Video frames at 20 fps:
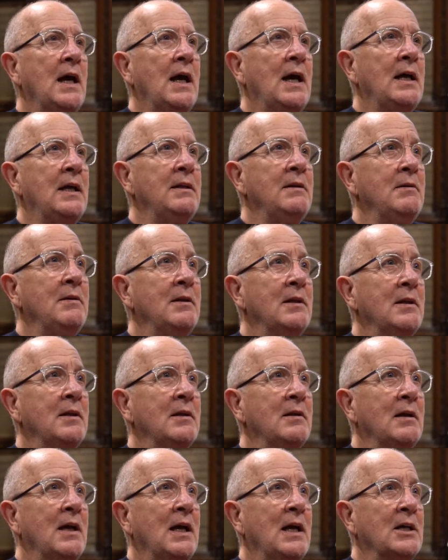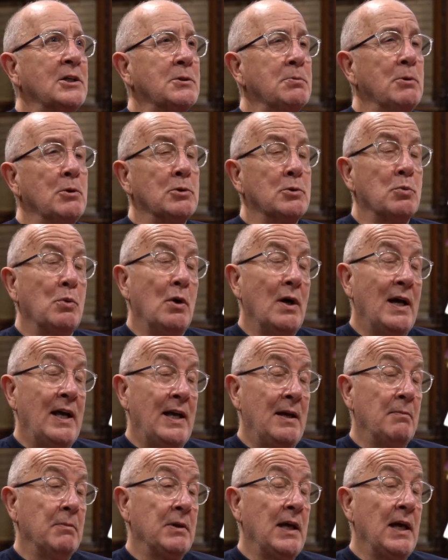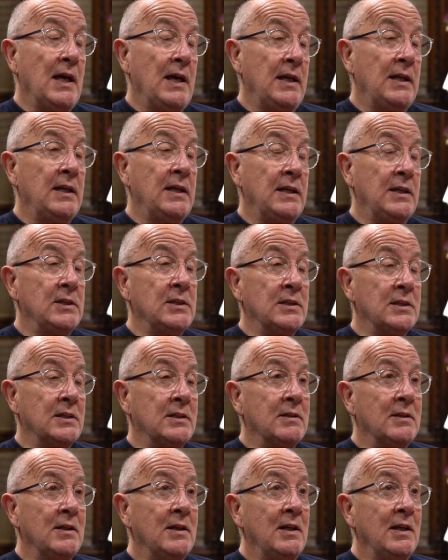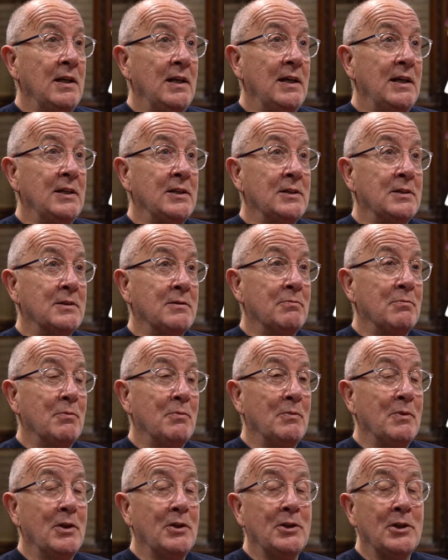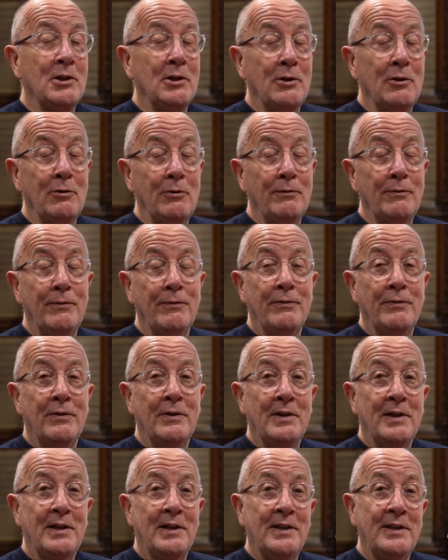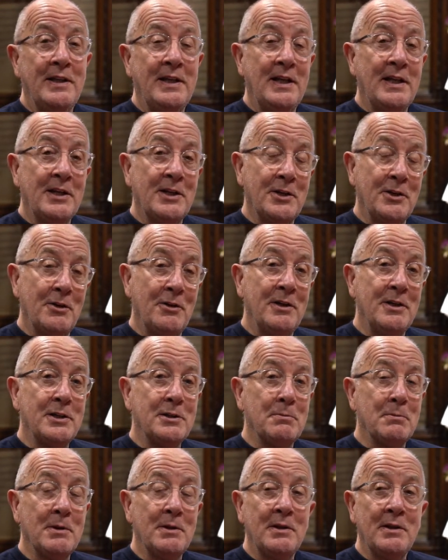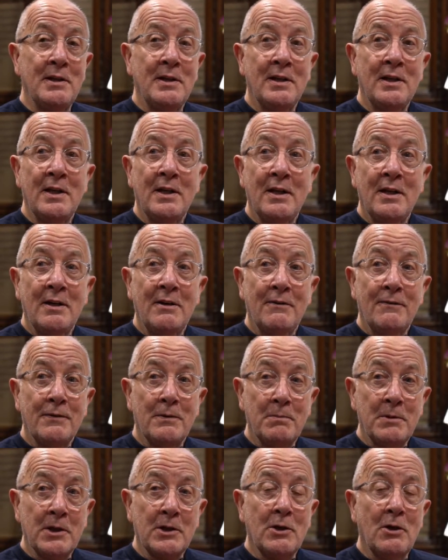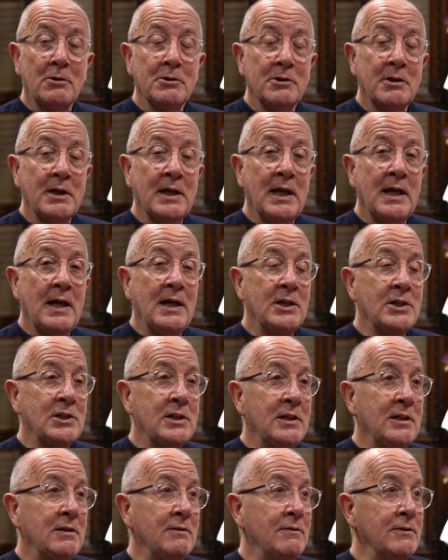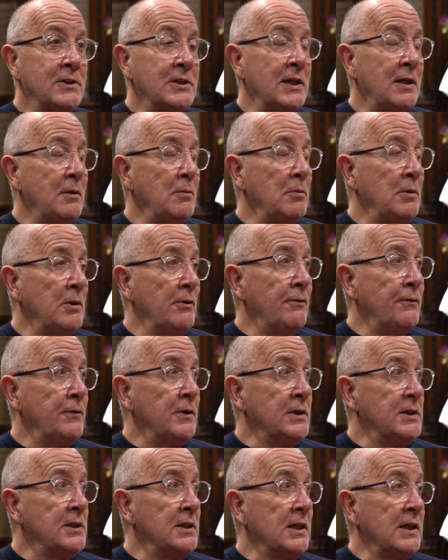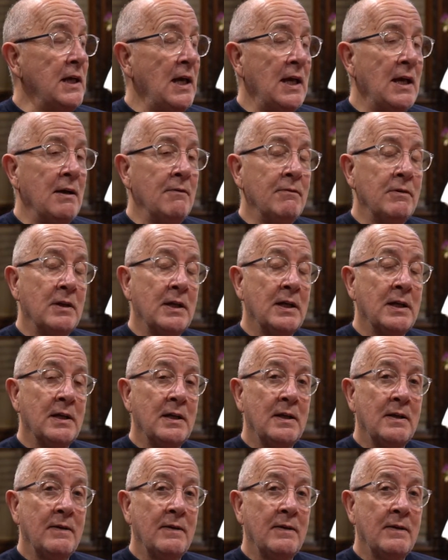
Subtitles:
And I suppose what I am getting is the love and the encouragement from the congregation of St. Wilfrid's at Calverley.